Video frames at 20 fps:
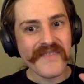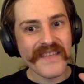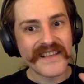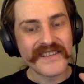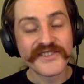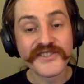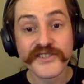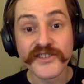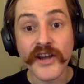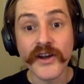
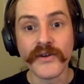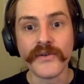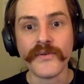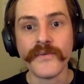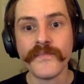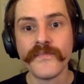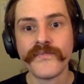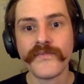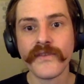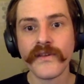So
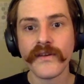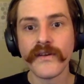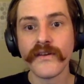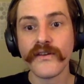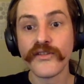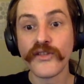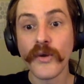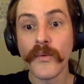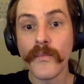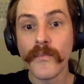
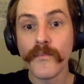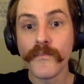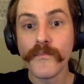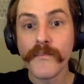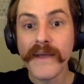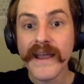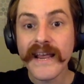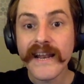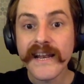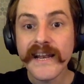the
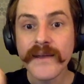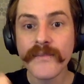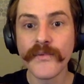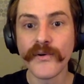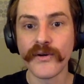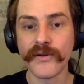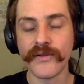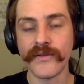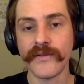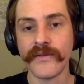
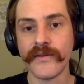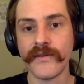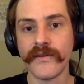minimal